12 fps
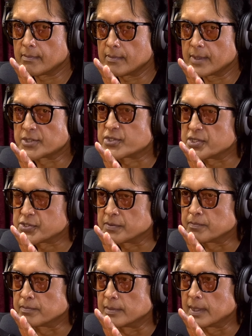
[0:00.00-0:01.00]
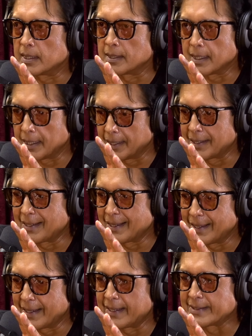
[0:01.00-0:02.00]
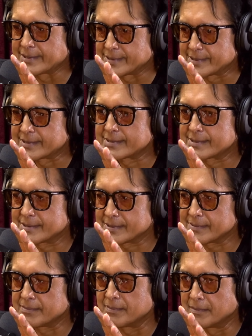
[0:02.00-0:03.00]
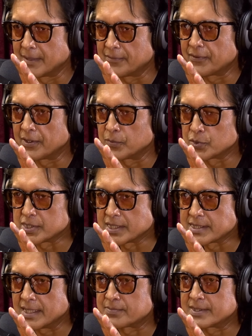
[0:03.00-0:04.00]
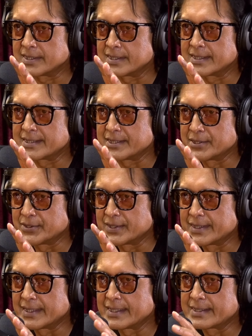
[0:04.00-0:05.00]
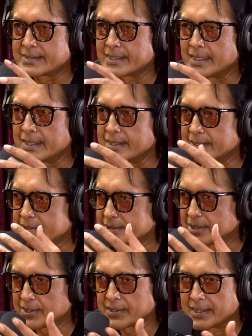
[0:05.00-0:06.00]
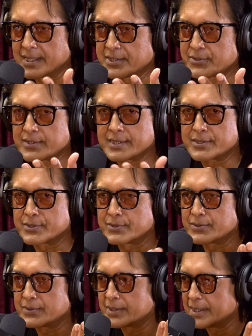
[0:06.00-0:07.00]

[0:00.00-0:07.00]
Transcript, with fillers: the sense of, as my film was accepted, you know, and as I started catering to